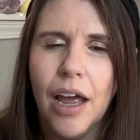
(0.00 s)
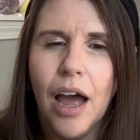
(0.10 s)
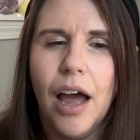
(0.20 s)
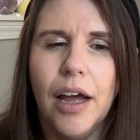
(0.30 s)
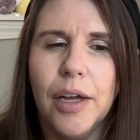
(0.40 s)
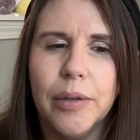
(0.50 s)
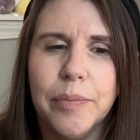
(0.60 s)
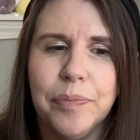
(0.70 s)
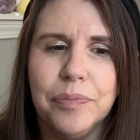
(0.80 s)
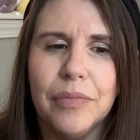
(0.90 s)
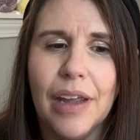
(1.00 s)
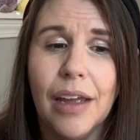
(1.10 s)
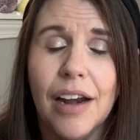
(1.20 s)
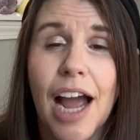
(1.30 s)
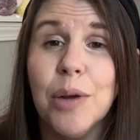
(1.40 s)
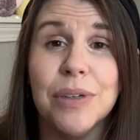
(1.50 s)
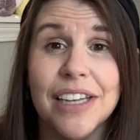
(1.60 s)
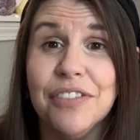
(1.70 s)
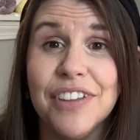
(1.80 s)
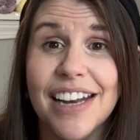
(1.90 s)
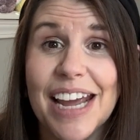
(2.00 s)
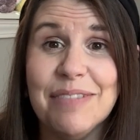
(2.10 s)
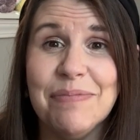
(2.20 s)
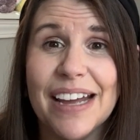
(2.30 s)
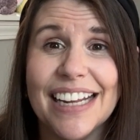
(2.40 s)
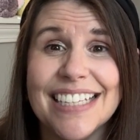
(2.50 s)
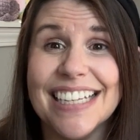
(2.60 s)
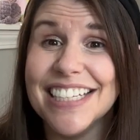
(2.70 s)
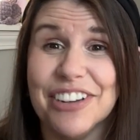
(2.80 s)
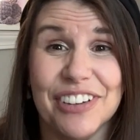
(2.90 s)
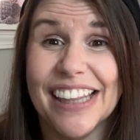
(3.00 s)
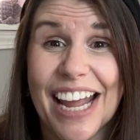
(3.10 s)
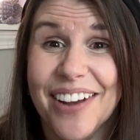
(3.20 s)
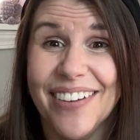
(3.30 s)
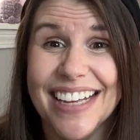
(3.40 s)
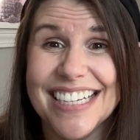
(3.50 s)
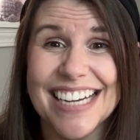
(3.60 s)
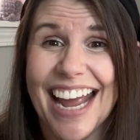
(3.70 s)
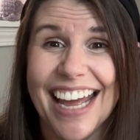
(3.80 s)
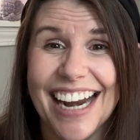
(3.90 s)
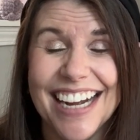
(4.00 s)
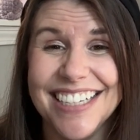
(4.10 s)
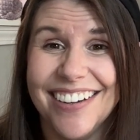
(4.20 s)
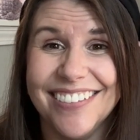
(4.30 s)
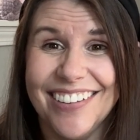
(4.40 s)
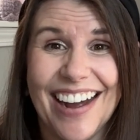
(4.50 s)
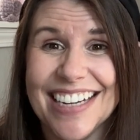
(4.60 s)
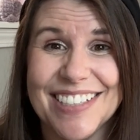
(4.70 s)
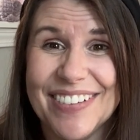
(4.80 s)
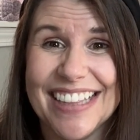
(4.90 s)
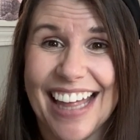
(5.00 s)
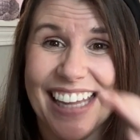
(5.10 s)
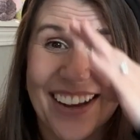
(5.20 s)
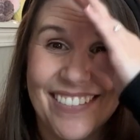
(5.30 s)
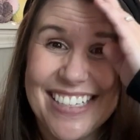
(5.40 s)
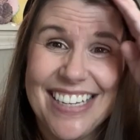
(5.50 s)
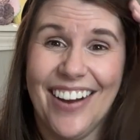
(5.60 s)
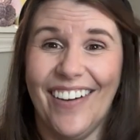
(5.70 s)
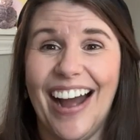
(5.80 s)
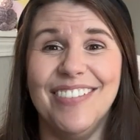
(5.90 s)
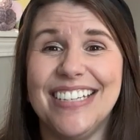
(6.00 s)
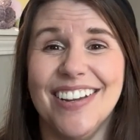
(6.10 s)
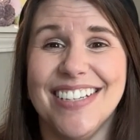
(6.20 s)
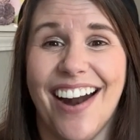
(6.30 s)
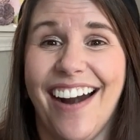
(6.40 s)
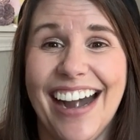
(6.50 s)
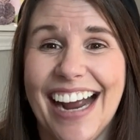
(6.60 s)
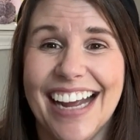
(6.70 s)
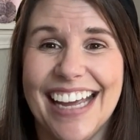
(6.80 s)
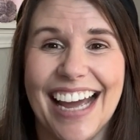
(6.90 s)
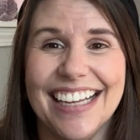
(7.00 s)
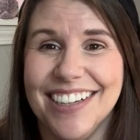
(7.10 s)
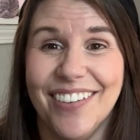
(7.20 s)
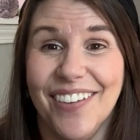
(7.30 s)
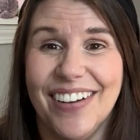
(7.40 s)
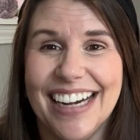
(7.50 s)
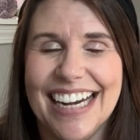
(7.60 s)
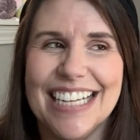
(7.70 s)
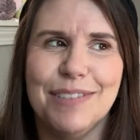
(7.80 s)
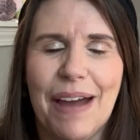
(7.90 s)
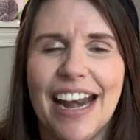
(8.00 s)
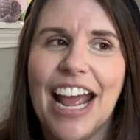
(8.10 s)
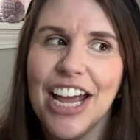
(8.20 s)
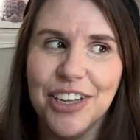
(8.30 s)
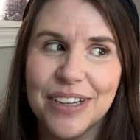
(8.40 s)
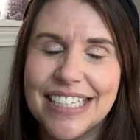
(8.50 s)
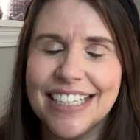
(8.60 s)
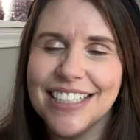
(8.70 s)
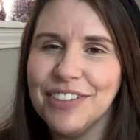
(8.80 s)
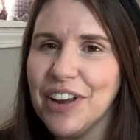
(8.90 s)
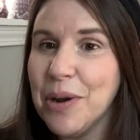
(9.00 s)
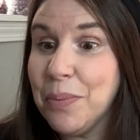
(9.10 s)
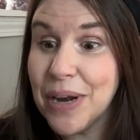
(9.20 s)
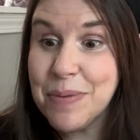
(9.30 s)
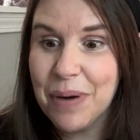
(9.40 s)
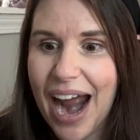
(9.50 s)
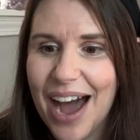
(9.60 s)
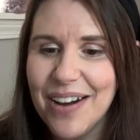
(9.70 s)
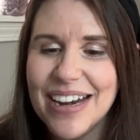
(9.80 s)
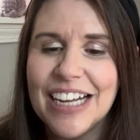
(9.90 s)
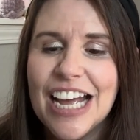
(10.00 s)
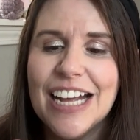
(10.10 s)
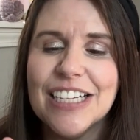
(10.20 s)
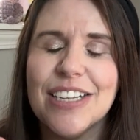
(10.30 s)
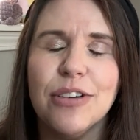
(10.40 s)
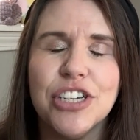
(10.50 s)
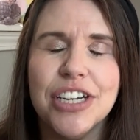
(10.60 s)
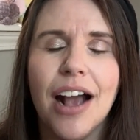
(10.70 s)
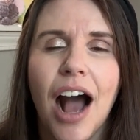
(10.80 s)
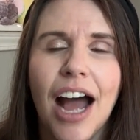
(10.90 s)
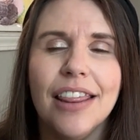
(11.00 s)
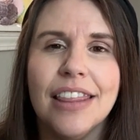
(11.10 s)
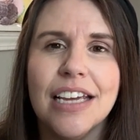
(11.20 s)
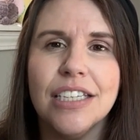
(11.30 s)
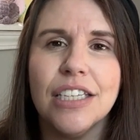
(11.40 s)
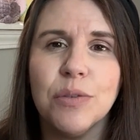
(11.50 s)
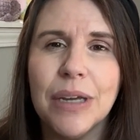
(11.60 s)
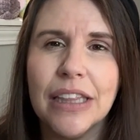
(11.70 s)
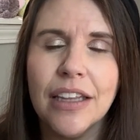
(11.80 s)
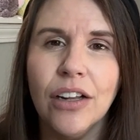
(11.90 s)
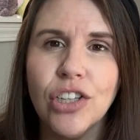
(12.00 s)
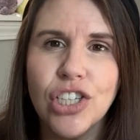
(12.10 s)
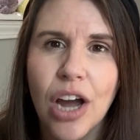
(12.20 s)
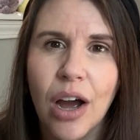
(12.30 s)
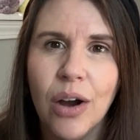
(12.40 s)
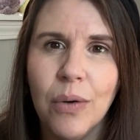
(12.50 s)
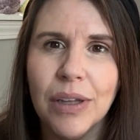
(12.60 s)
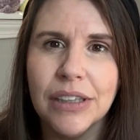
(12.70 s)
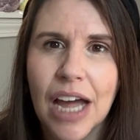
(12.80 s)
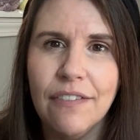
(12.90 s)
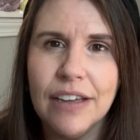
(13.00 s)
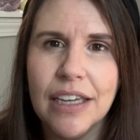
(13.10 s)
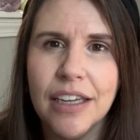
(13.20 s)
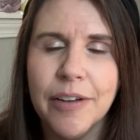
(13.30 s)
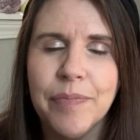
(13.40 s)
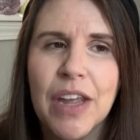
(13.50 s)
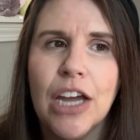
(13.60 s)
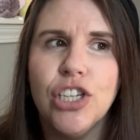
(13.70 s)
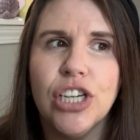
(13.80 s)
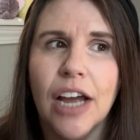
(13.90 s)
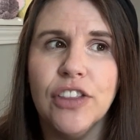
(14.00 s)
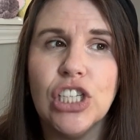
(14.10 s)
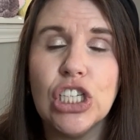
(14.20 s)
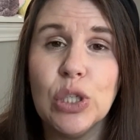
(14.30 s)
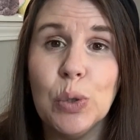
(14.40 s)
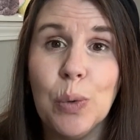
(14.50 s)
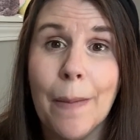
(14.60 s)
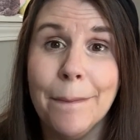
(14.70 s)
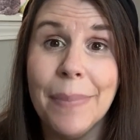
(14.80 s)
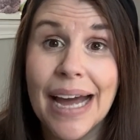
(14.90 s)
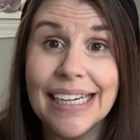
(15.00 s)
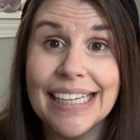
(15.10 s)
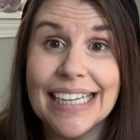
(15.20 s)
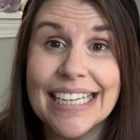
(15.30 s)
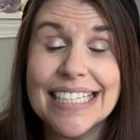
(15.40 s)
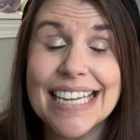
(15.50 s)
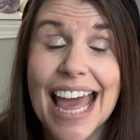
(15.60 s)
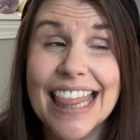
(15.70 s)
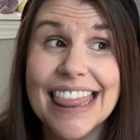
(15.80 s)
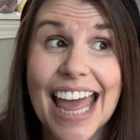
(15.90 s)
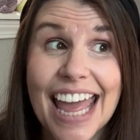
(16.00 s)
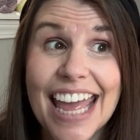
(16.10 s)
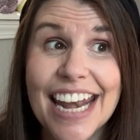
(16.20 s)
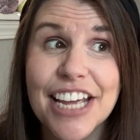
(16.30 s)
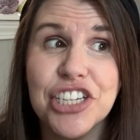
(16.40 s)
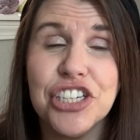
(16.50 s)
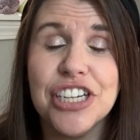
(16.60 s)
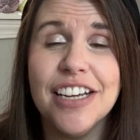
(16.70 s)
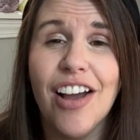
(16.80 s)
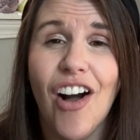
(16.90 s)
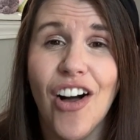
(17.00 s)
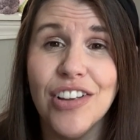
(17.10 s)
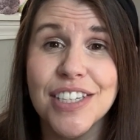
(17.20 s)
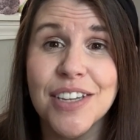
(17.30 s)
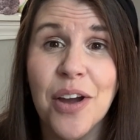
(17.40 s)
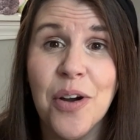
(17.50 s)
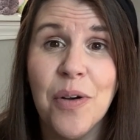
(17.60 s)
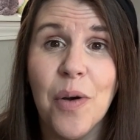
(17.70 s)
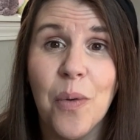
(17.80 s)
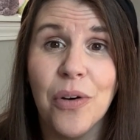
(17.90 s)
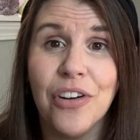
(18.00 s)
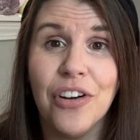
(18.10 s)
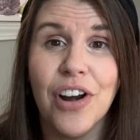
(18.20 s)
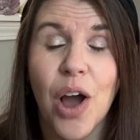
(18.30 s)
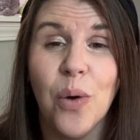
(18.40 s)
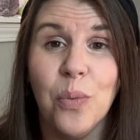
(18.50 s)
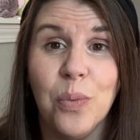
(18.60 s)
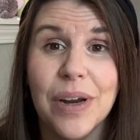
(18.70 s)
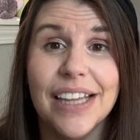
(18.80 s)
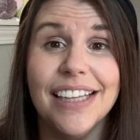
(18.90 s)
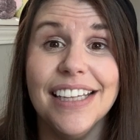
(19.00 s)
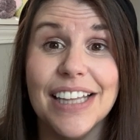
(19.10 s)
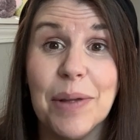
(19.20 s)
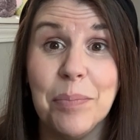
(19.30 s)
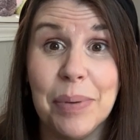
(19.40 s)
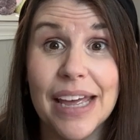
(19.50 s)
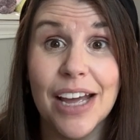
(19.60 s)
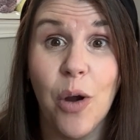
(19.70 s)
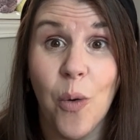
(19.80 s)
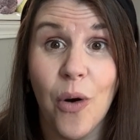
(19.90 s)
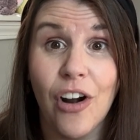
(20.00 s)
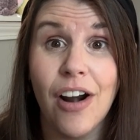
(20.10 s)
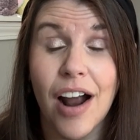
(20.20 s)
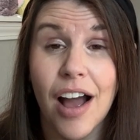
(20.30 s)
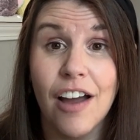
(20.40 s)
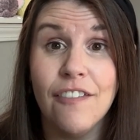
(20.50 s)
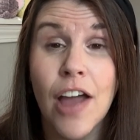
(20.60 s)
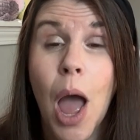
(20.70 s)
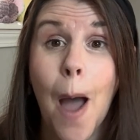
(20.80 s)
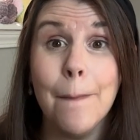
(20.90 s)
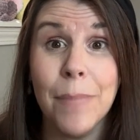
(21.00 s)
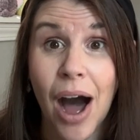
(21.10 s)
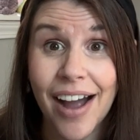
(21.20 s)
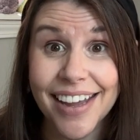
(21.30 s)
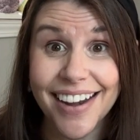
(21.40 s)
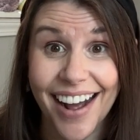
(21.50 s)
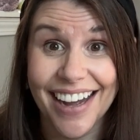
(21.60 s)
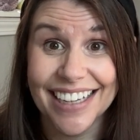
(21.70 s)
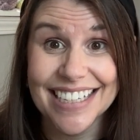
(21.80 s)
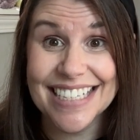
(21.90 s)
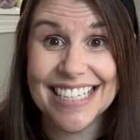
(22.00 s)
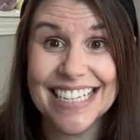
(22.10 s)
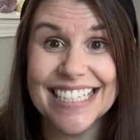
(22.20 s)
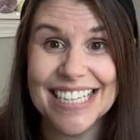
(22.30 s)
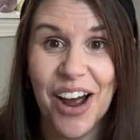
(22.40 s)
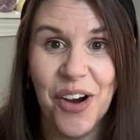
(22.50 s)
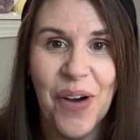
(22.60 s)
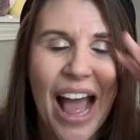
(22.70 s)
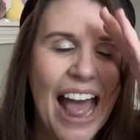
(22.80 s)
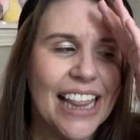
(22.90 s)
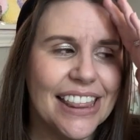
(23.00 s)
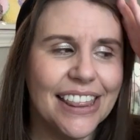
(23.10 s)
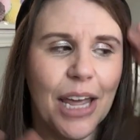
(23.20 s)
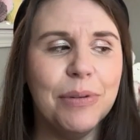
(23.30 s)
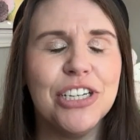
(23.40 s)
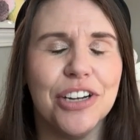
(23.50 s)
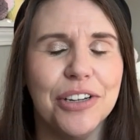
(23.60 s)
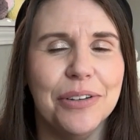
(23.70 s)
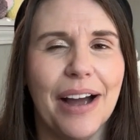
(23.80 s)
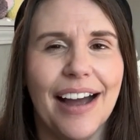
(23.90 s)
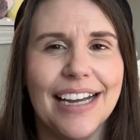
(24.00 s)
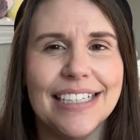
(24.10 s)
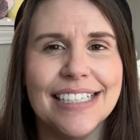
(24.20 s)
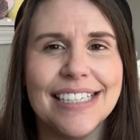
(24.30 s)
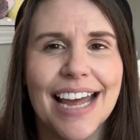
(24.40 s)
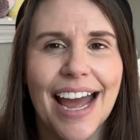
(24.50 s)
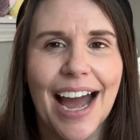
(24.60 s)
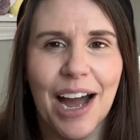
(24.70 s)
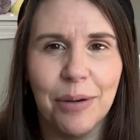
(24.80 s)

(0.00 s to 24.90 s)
And I would give the name, but it's in a different language and I don't know how to speak that language. So I'm so sorry. I don't know what it is, but you can see it's very pretty brown. So she got this sweet little dough lovey. She got the 2 bunnies, and then she also ordered a really big order of pocket hugs. So let me show you guys how